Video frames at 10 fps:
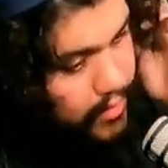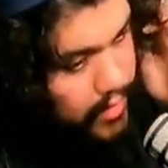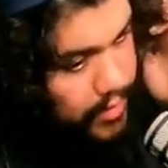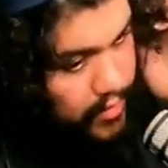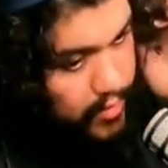
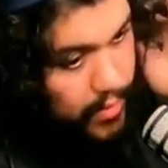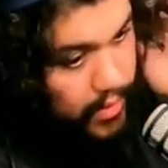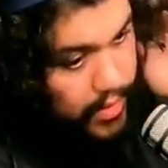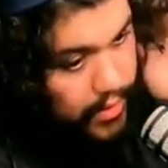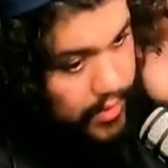that was
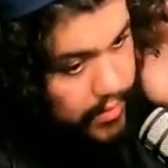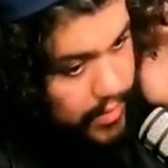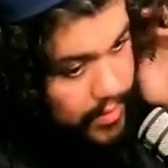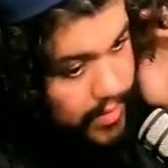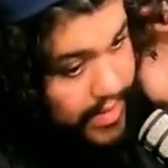smart dude he
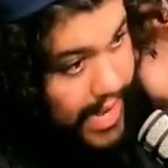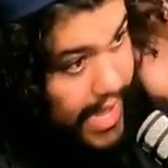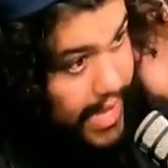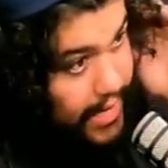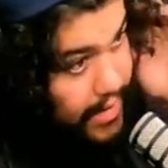would have
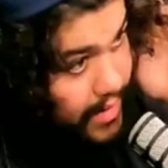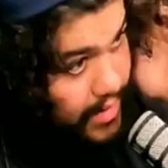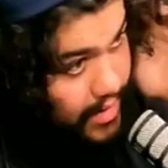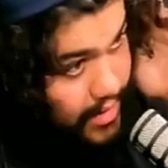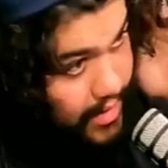died yeah